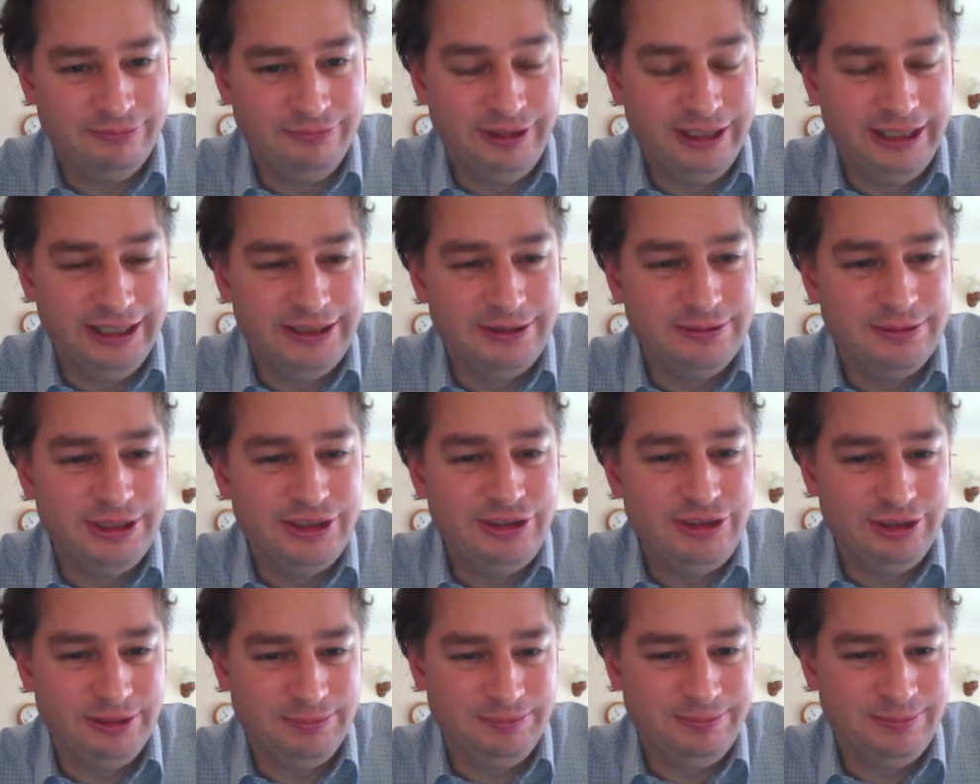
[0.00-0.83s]
really we
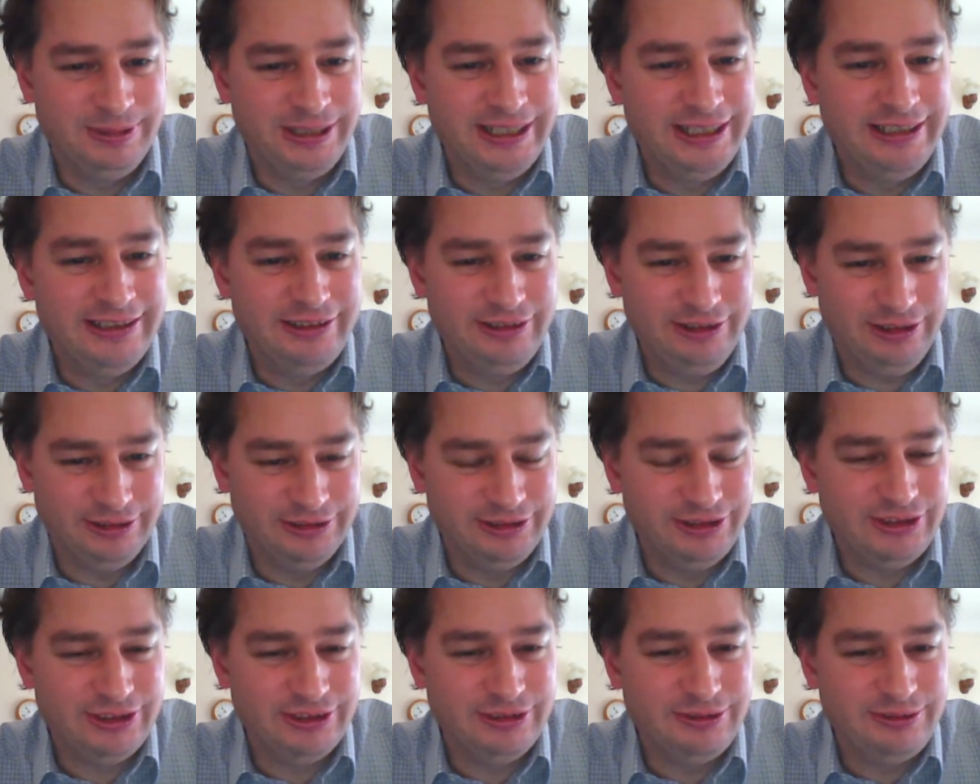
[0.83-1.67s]
should be
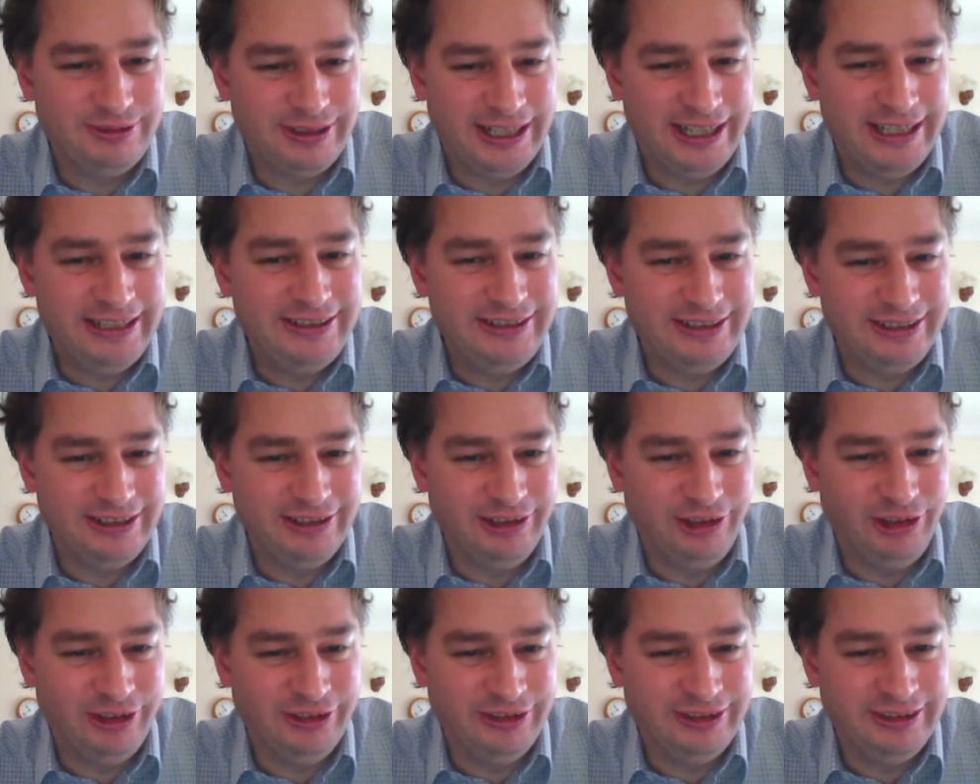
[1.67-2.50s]
concentrating
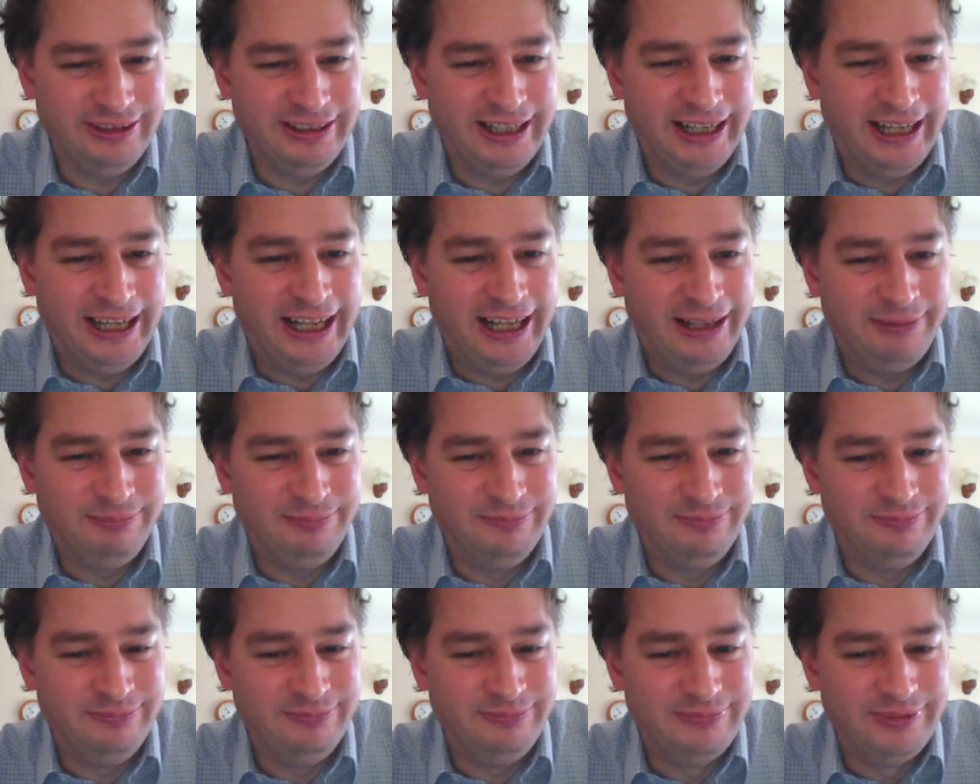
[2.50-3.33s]
on
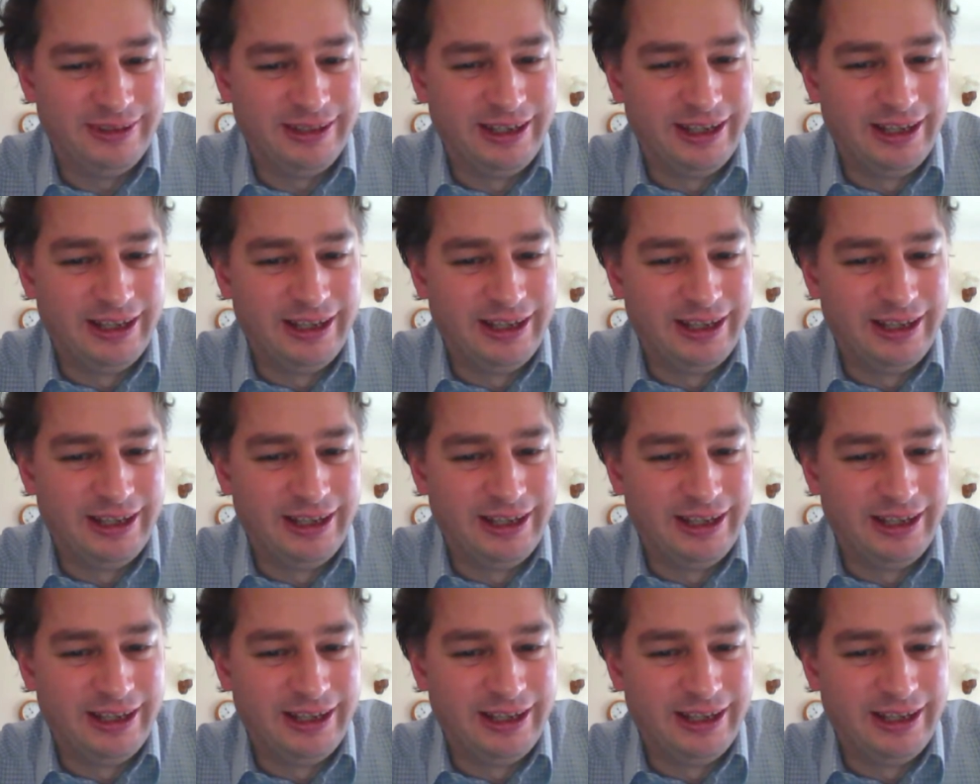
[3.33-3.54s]
um,